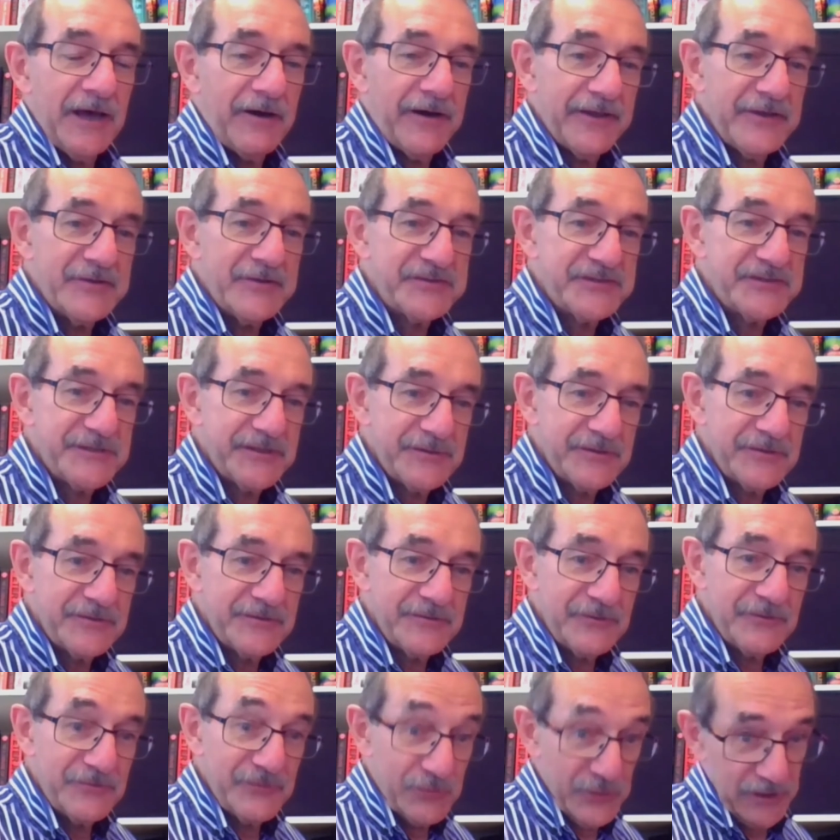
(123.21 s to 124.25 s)
I used
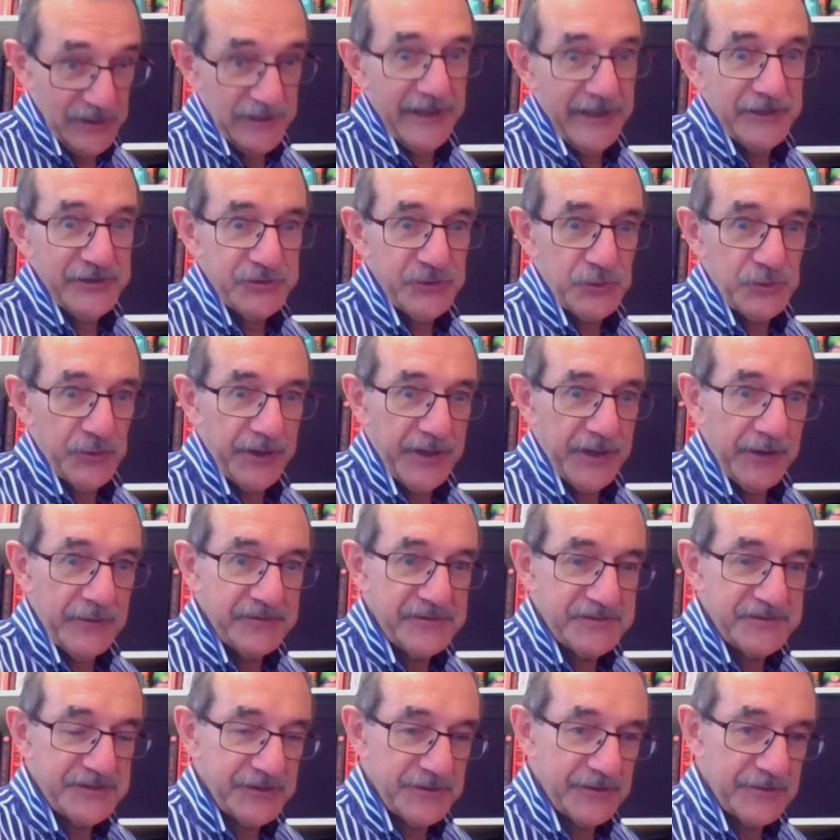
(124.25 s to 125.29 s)
to really enjoy
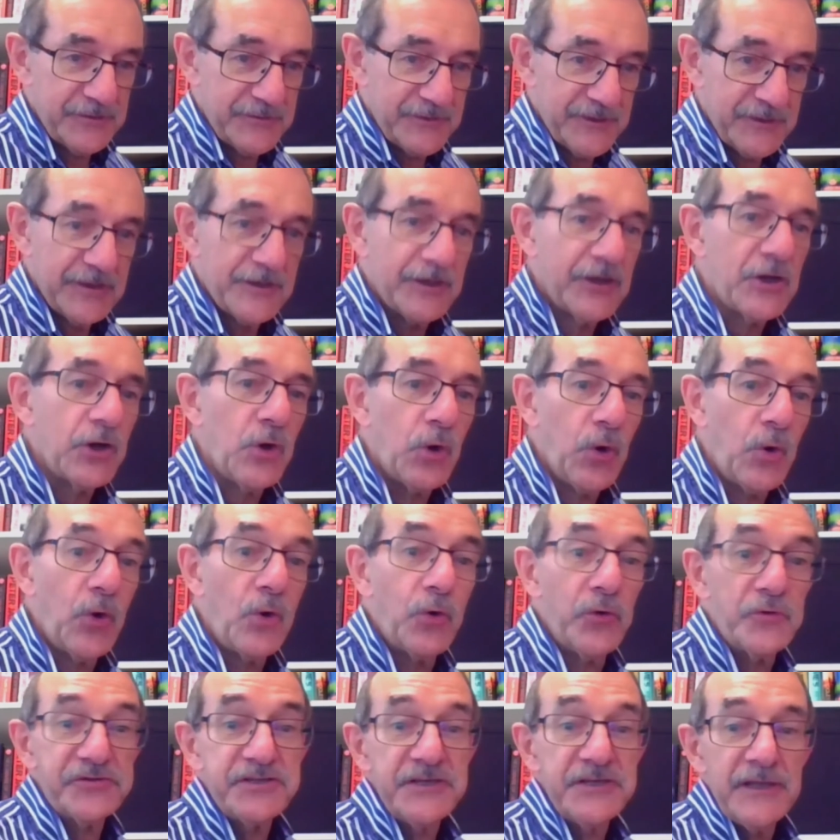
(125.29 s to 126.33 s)
going to
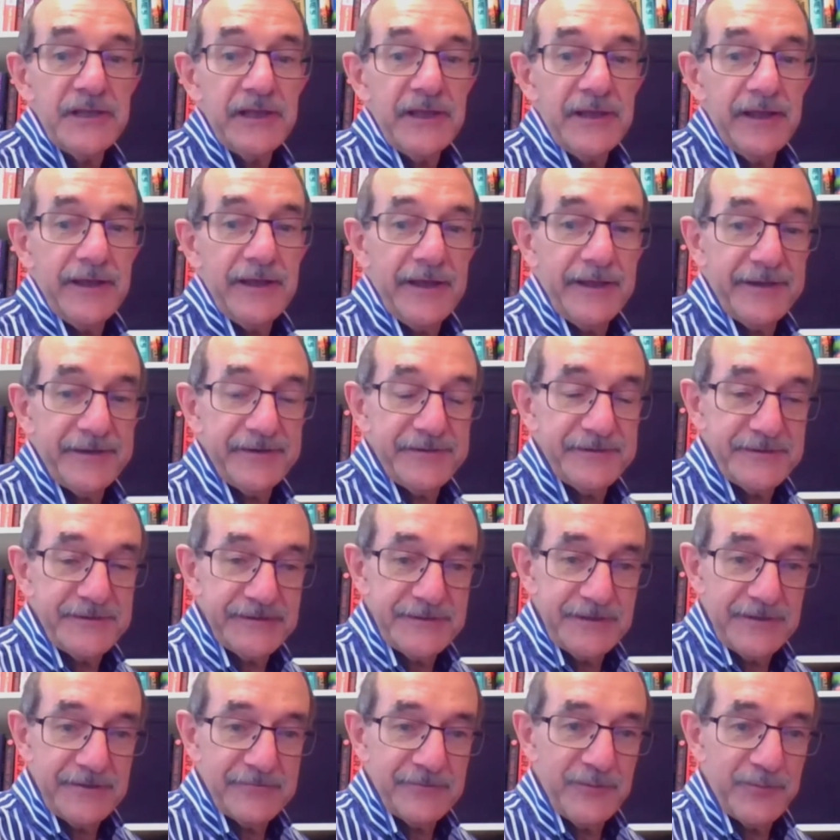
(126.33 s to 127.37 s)
court
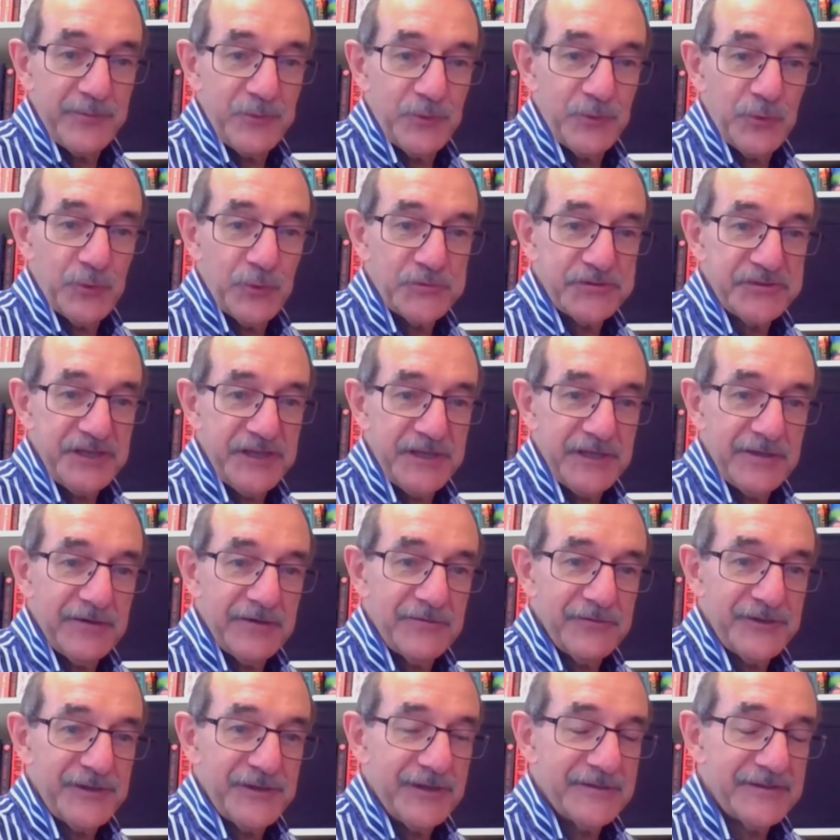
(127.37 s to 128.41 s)
and reporting
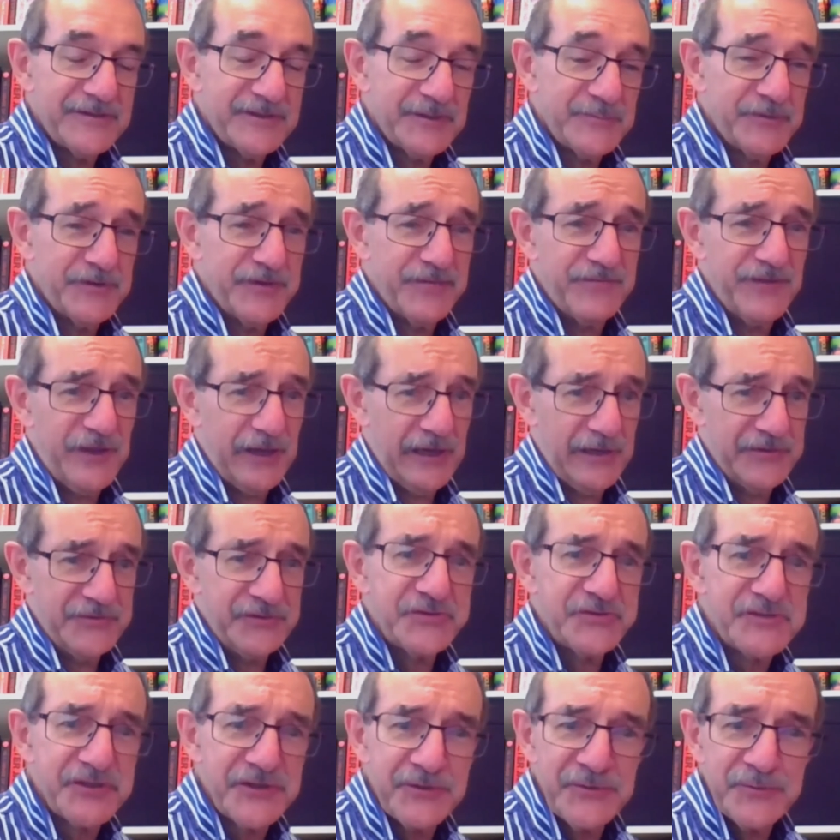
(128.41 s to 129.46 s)
on some of the
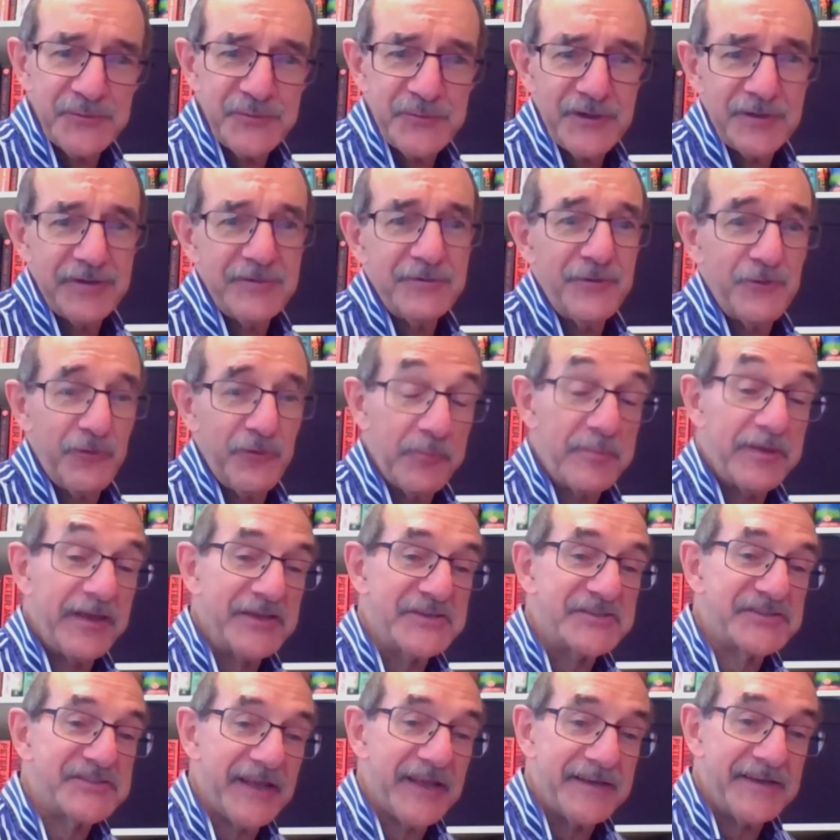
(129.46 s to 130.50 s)
villains who were
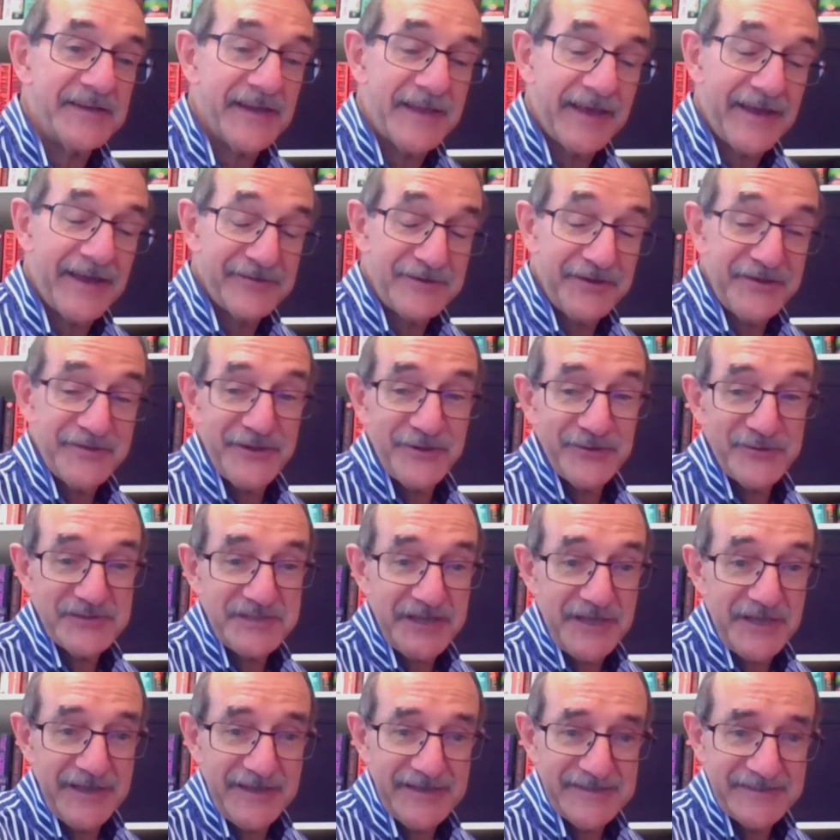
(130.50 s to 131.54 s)
being sent down in those
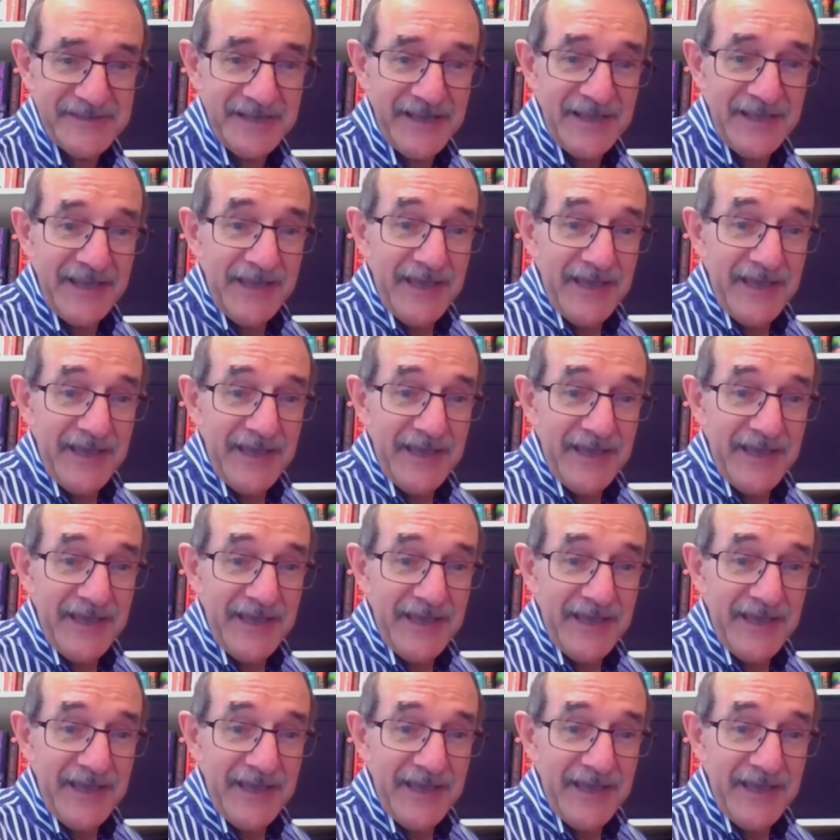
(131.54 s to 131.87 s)
days.